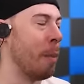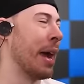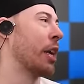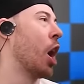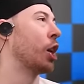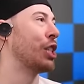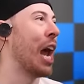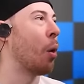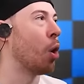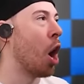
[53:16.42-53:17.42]
my gosh,
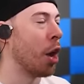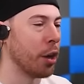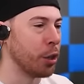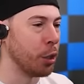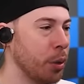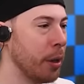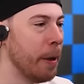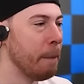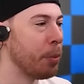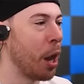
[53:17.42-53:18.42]
now we're on, dude.
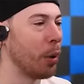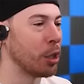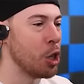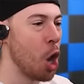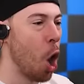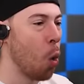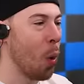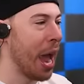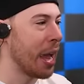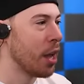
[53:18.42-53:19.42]
There is no
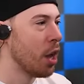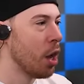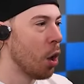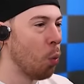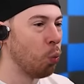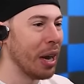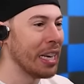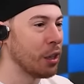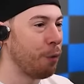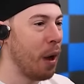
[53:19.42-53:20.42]
way.
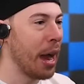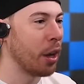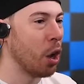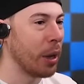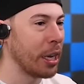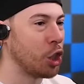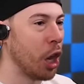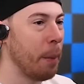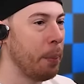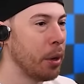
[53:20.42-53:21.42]
Rings of fire. Okay,
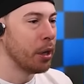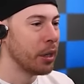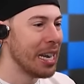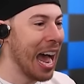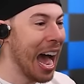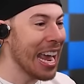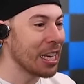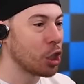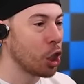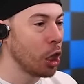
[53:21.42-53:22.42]
jump.
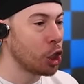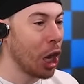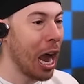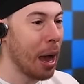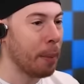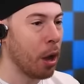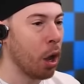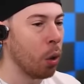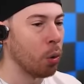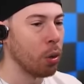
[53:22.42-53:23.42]
Nice. Good job.
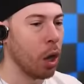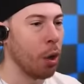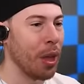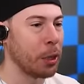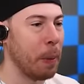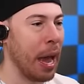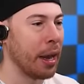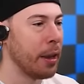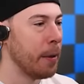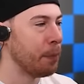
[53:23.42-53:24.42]
Uh-oh. Oh, that's bad.
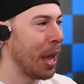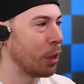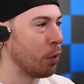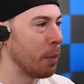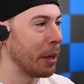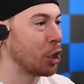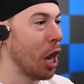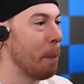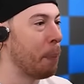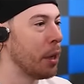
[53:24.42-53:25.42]
That's really bad. Jump.